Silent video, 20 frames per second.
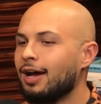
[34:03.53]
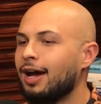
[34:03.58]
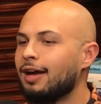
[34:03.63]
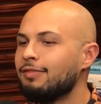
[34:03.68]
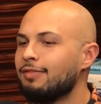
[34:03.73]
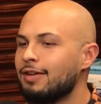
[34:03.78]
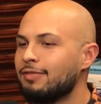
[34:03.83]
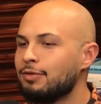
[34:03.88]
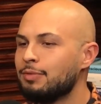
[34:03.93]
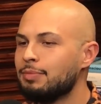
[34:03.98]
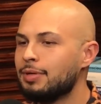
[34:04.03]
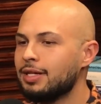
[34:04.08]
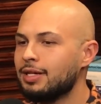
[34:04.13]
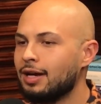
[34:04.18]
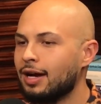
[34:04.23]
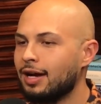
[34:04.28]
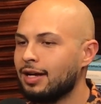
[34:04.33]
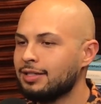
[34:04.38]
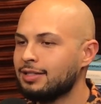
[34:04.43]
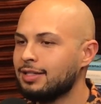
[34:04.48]
I've never been to
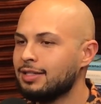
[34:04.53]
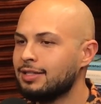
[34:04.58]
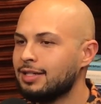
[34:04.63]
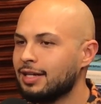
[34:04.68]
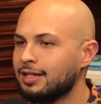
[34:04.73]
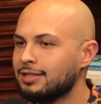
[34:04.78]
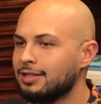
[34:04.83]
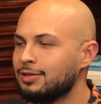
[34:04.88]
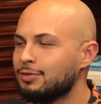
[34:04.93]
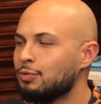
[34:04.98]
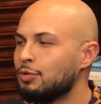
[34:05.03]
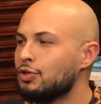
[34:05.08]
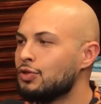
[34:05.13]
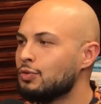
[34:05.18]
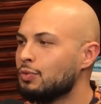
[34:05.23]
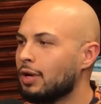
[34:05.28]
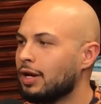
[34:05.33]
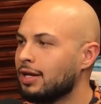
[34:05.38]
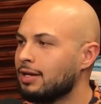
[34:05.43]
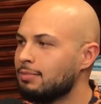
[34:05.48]
Austin, Texas. Would you
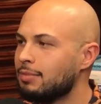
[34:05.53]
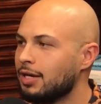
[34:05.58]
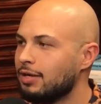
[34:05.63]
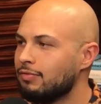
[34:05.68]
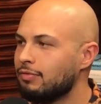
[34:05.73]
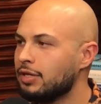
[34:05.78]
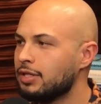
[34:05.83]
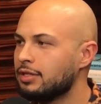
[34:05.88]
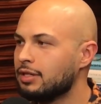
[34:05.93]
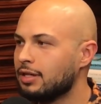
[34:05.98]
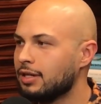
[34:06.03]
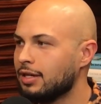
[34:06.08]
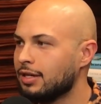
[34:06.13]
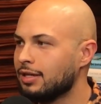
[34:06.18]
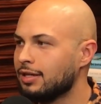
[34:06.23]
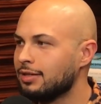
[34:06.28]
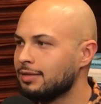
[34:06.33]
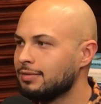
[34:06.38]
recommend visiting it?